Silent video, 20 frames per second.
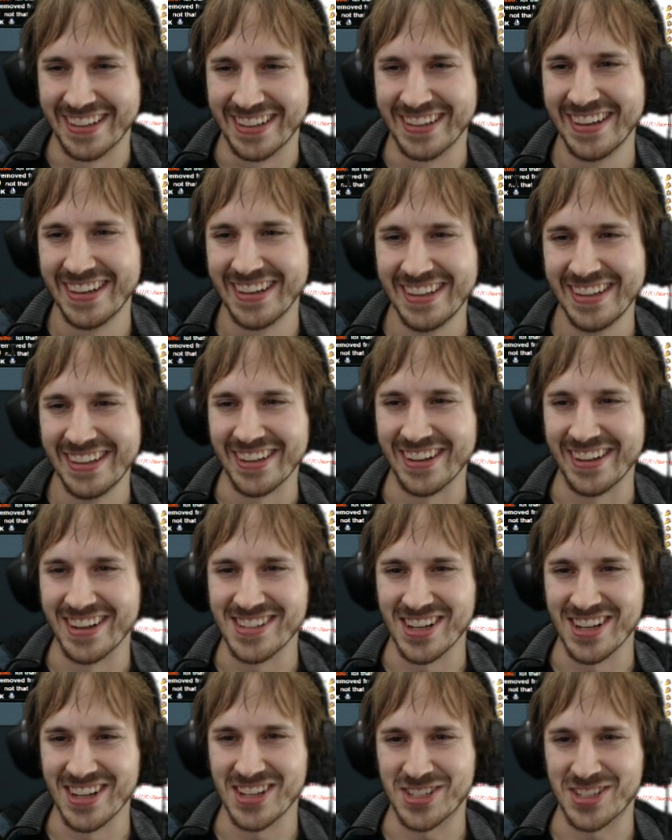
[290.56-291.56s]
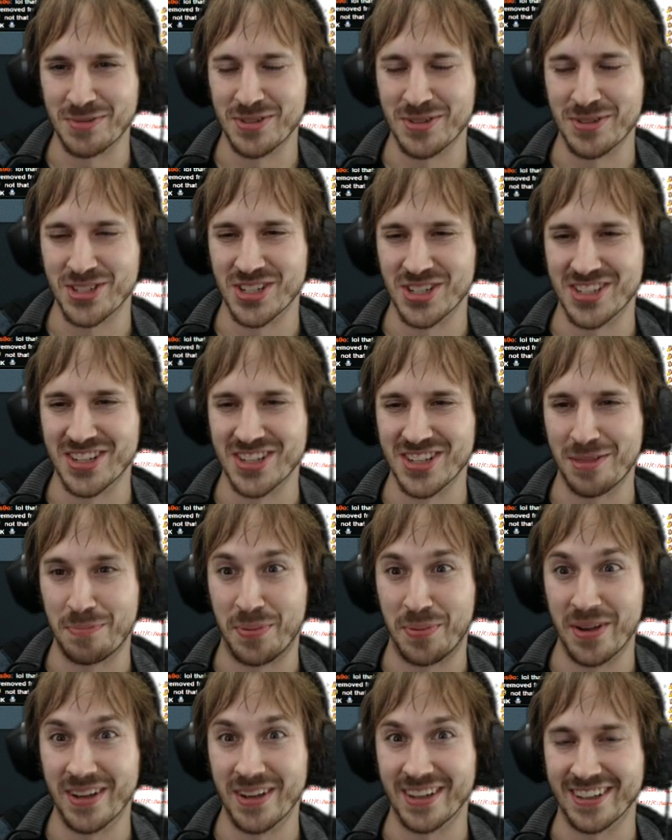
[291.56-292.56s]
that is awesome. It's just
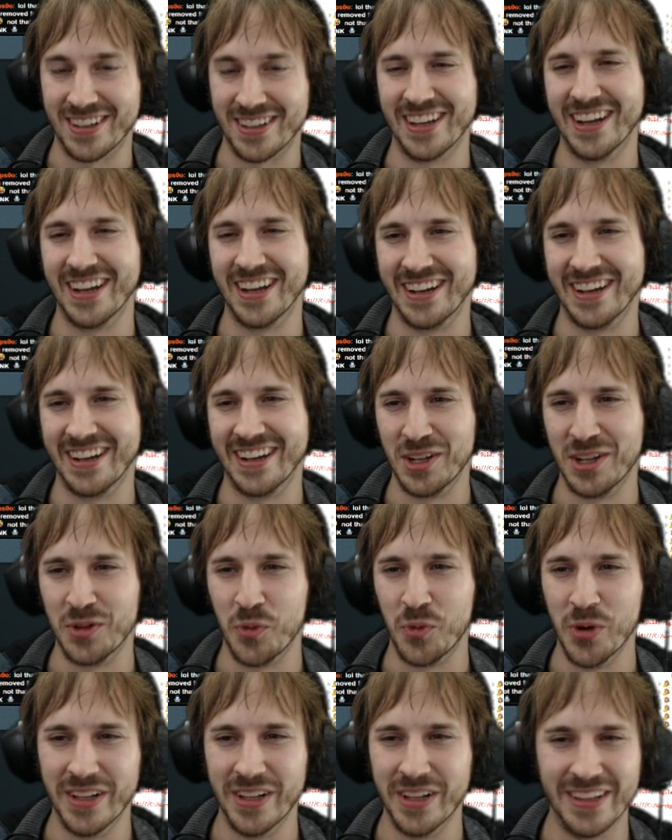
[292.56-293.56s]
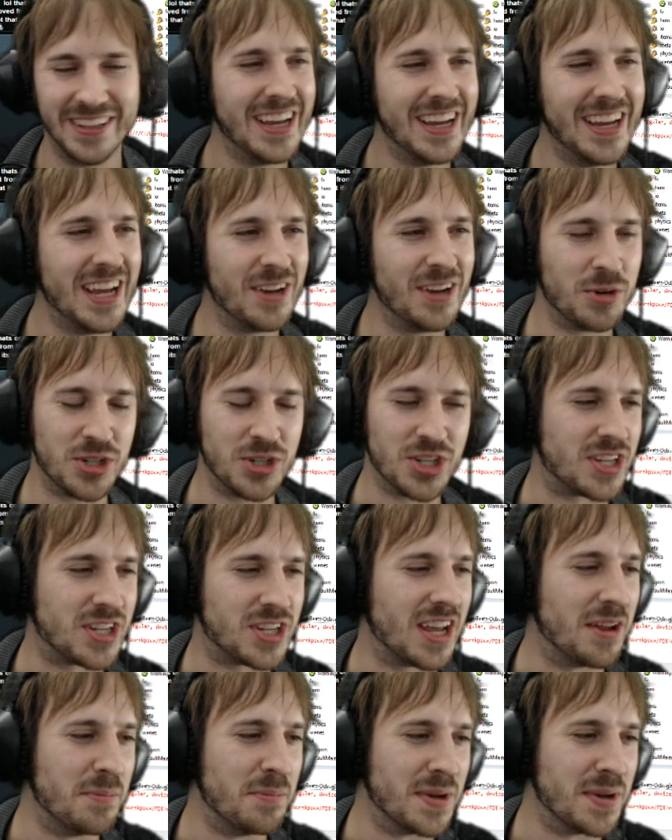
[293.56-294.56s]
that pink. Yeah, it will. We
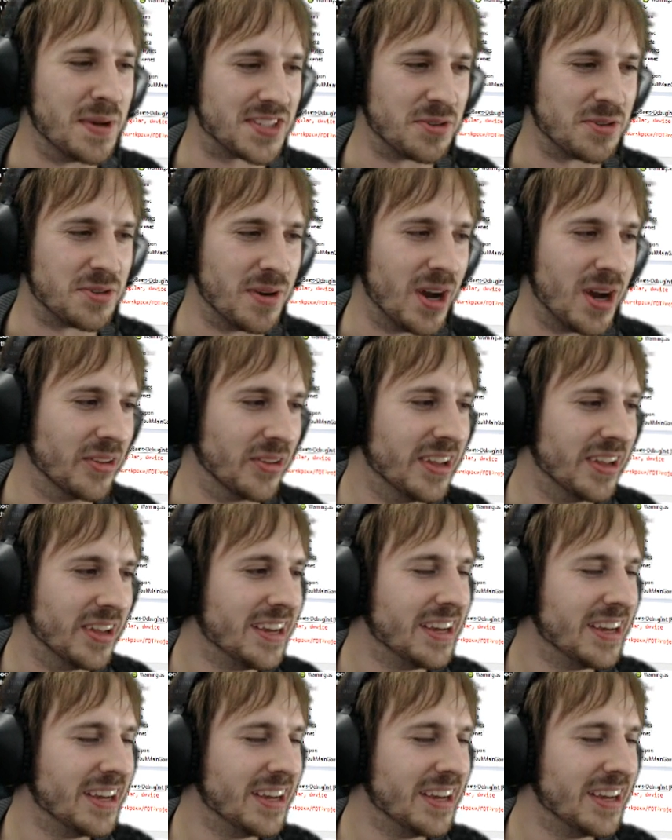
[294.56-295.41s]
just uh, messed around.